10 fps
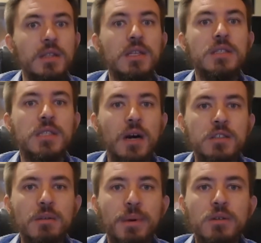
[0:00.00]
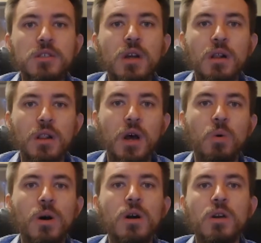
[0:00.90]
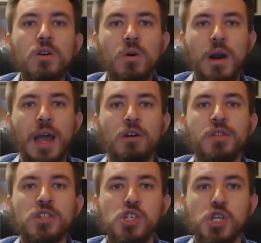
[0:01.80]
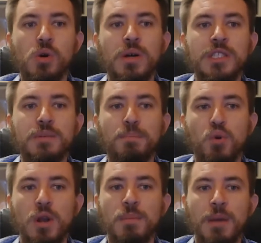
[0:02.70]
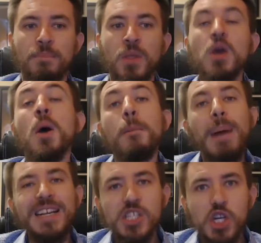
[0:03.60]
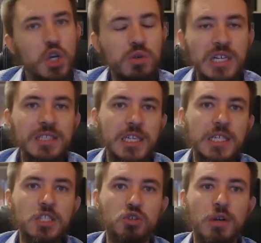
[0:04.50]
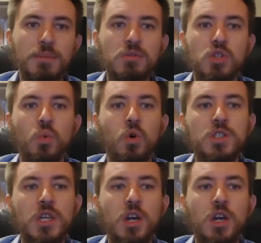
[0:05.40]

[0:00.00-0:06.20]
Deductibles lower your health insurance premium. By choosing to contribute towards the